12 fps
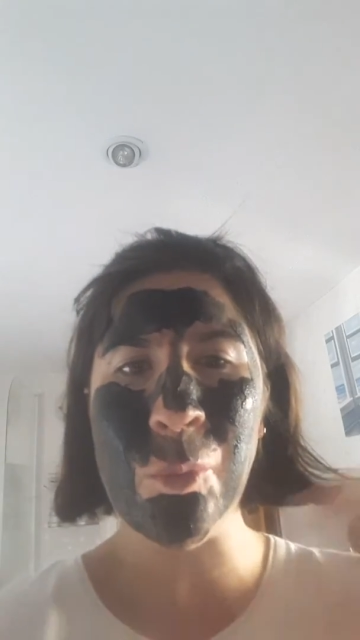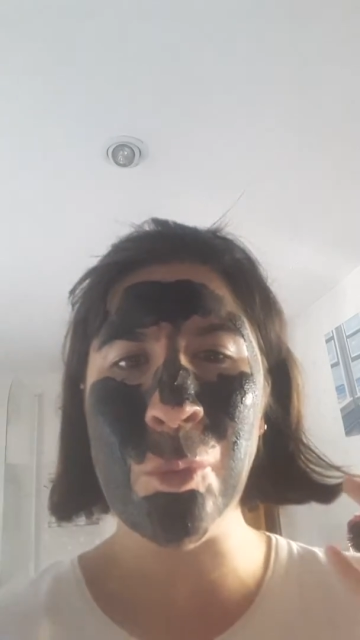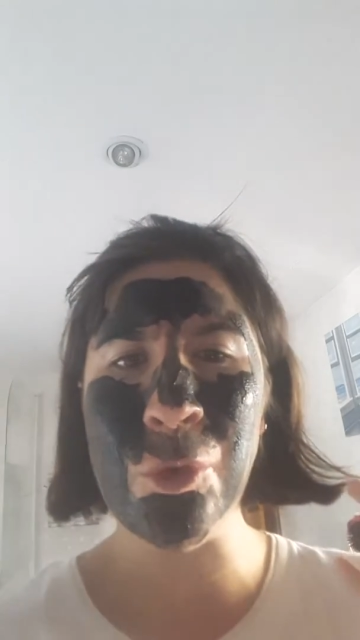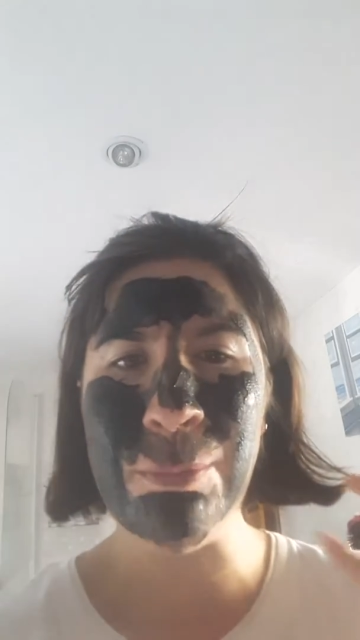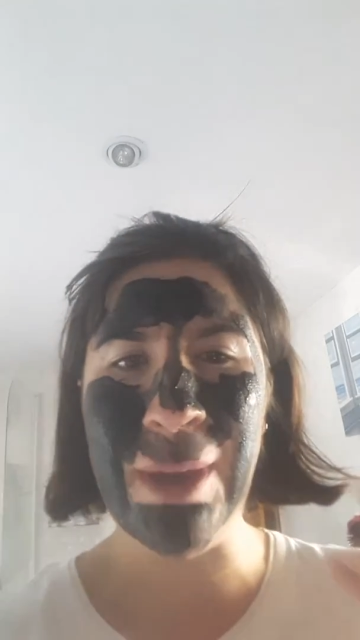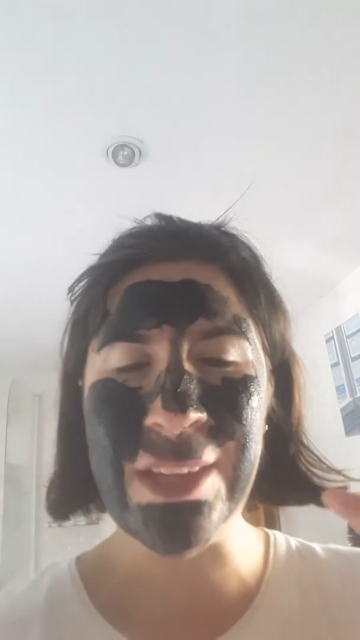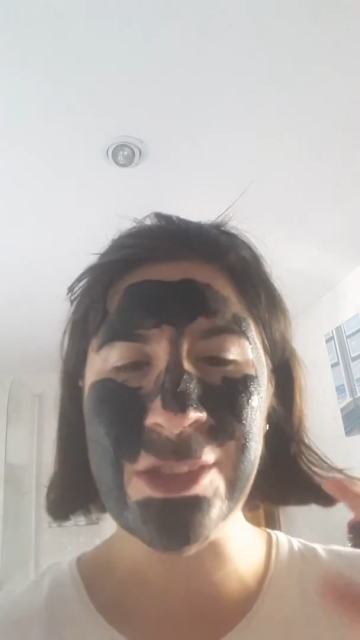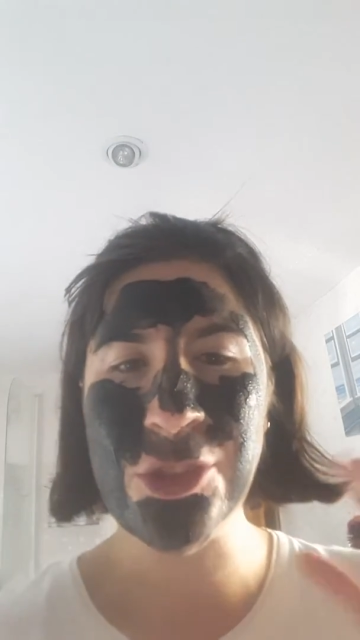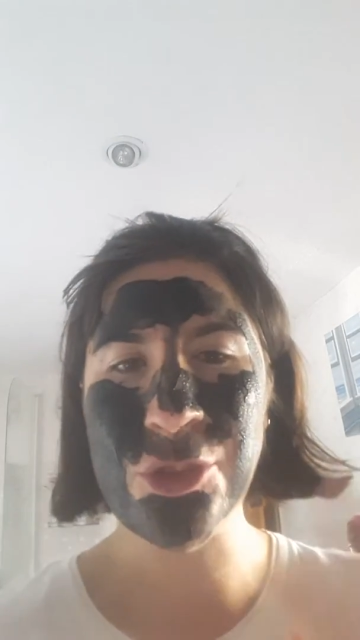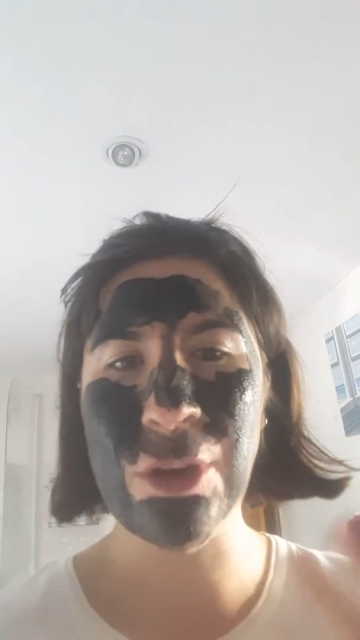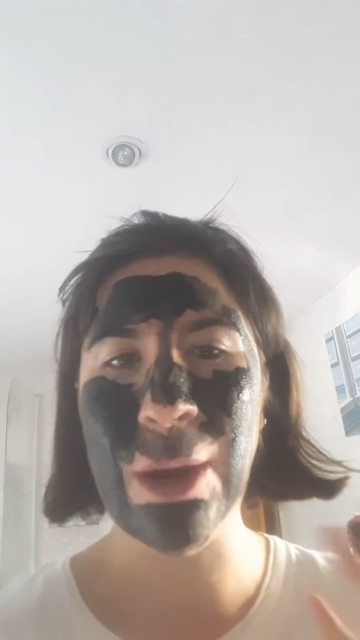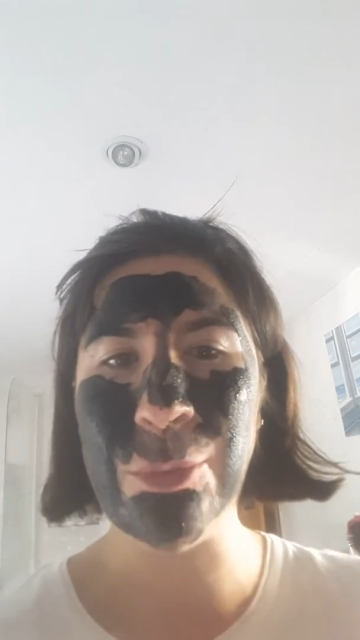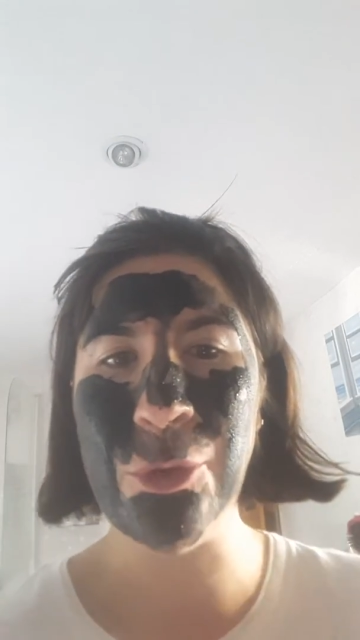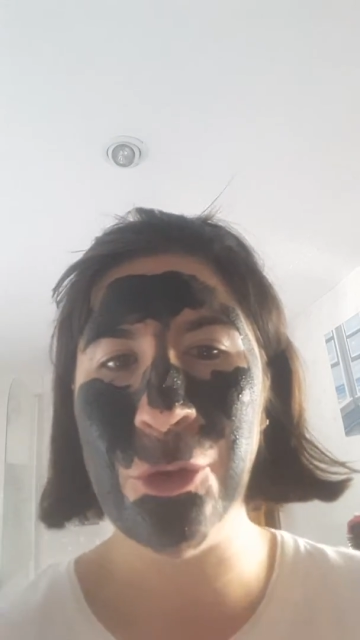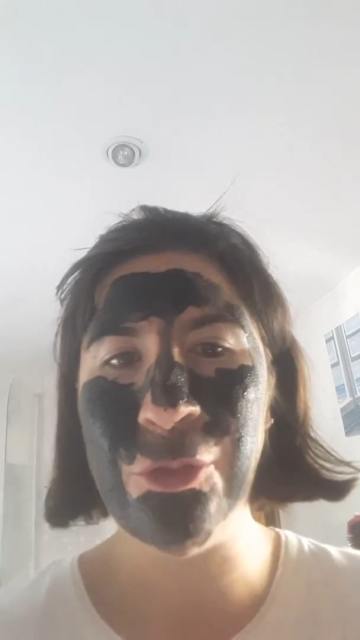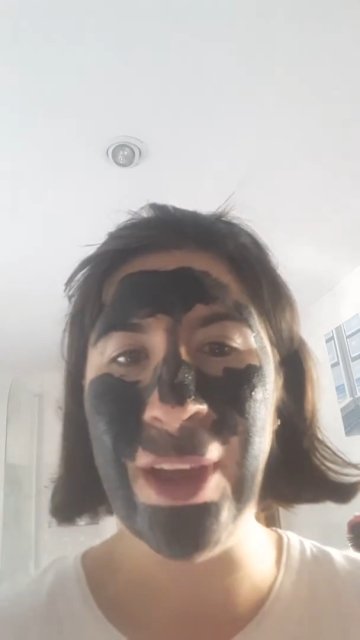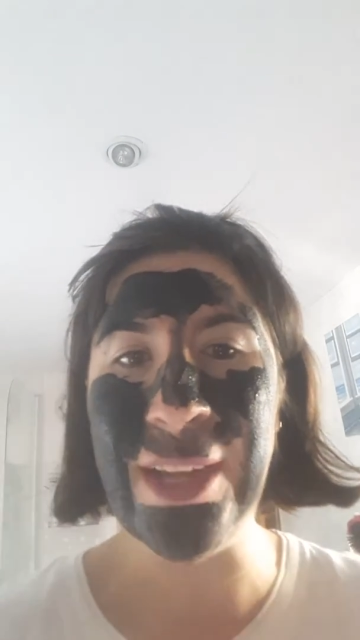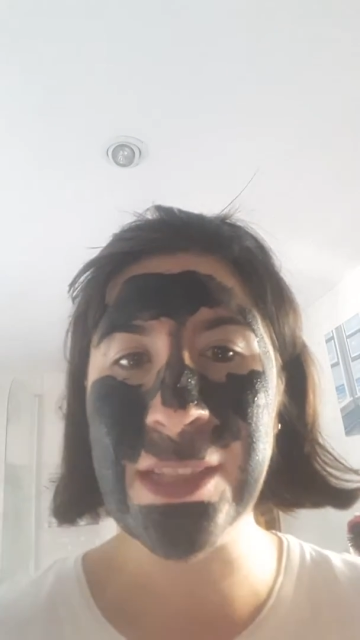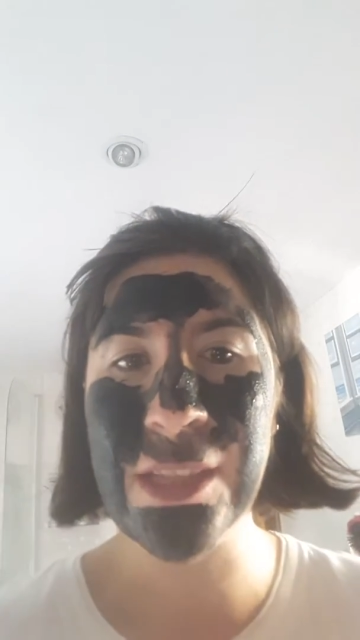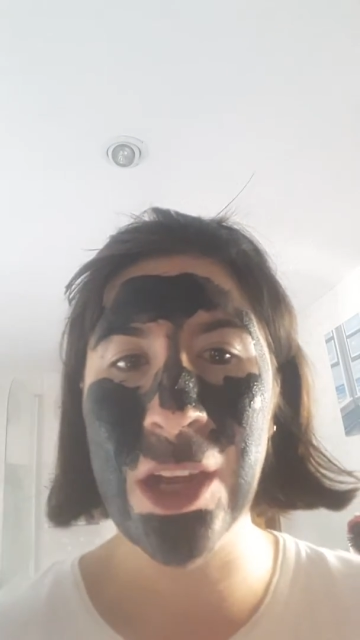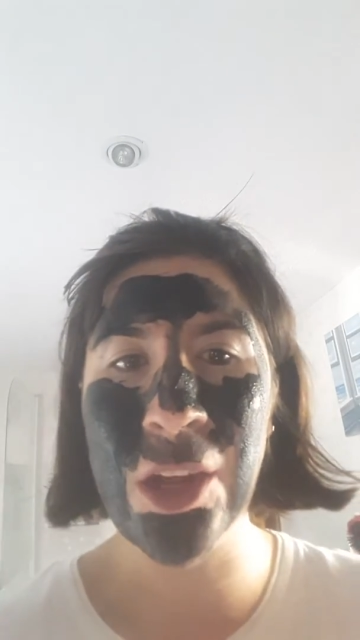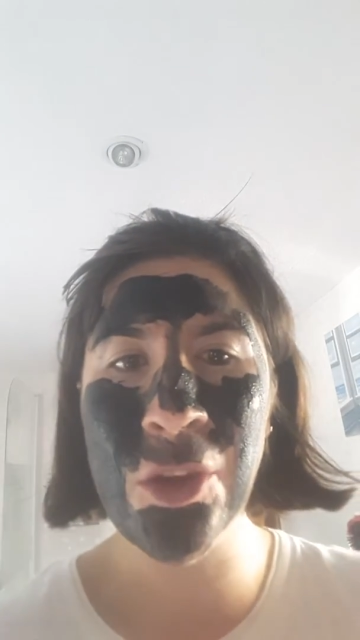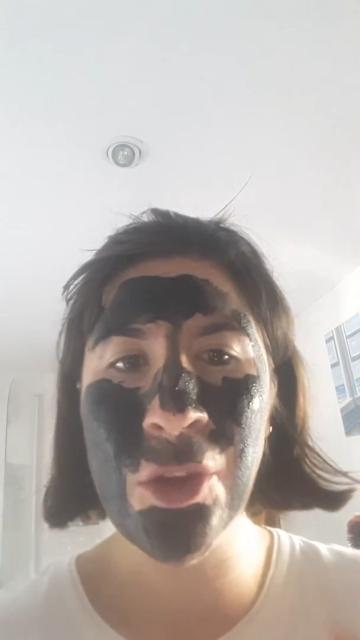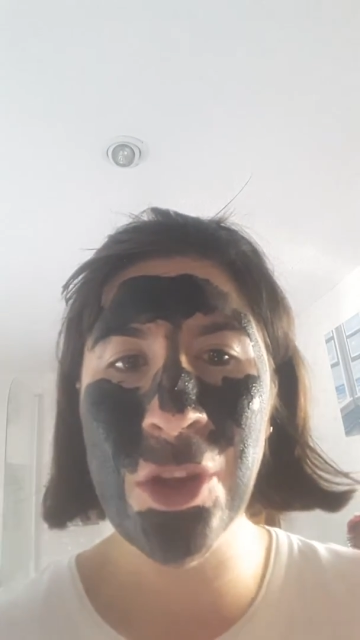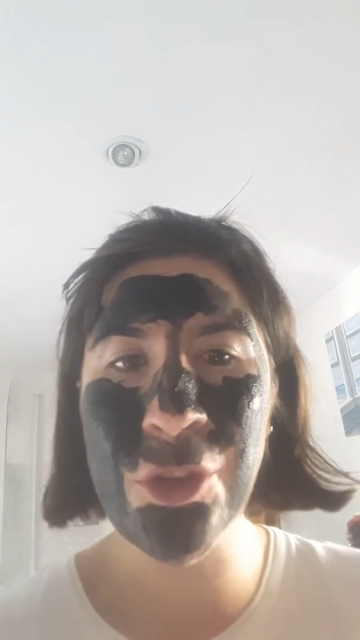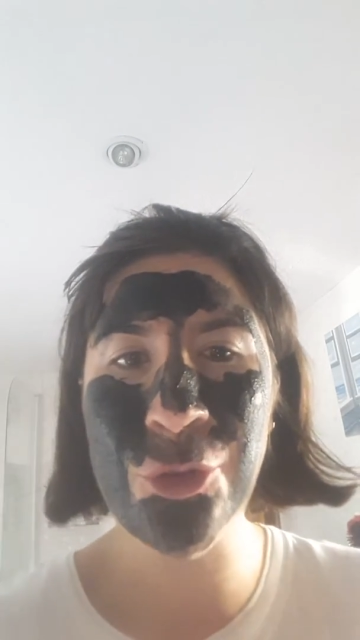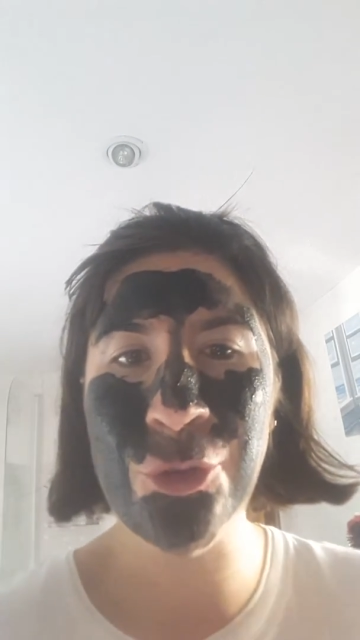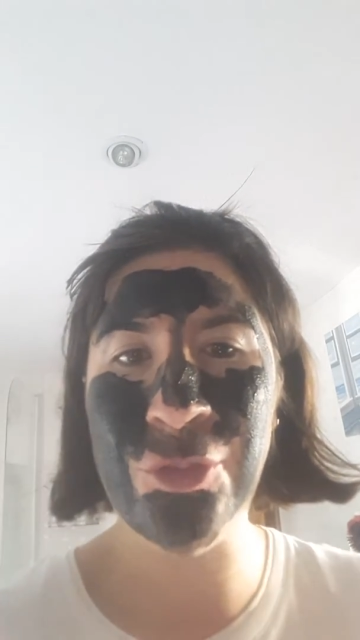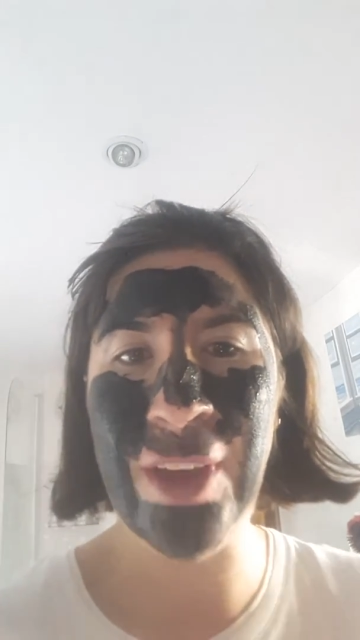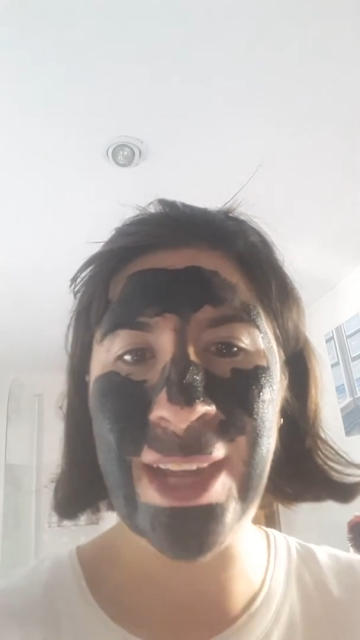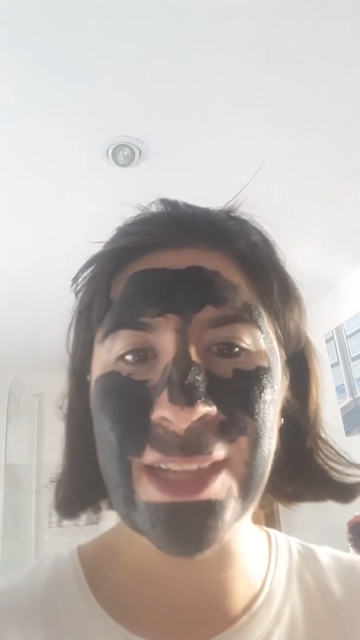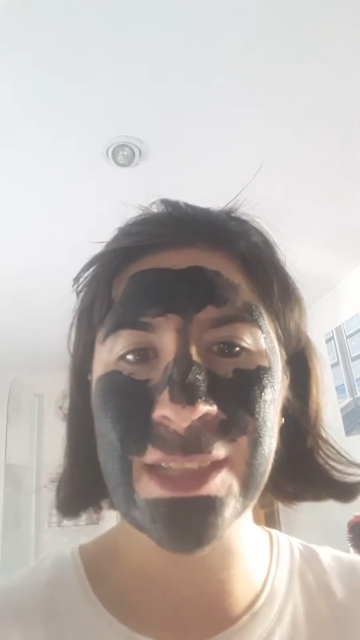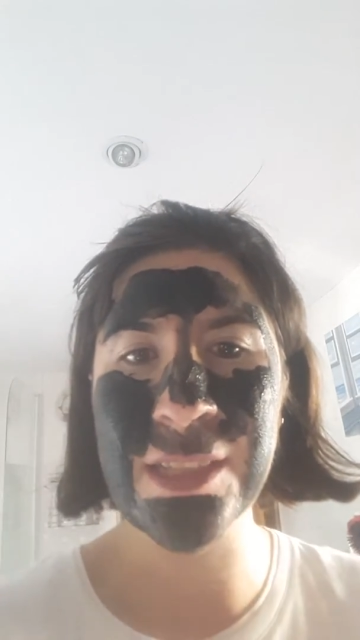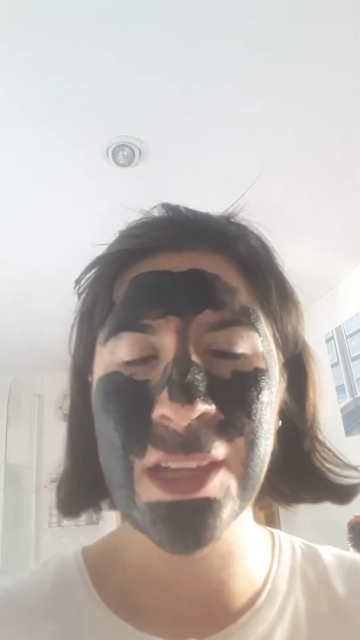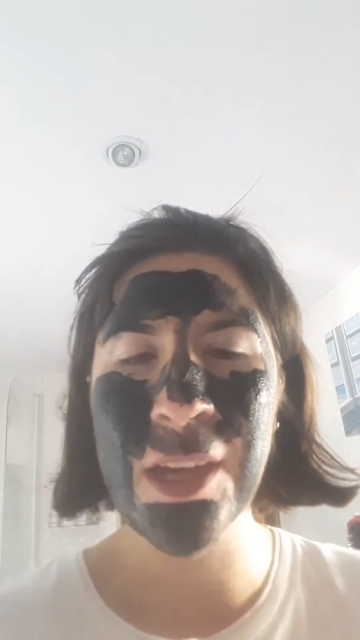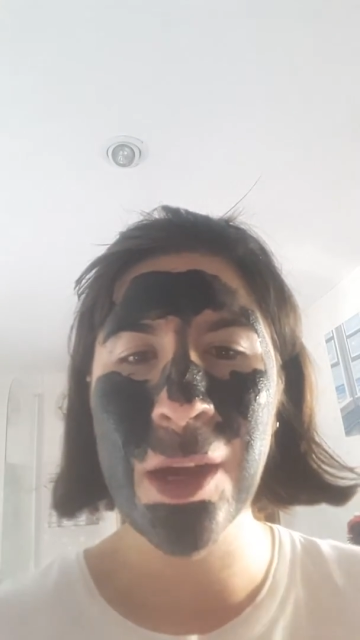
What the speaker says: would best describe your face? Is your face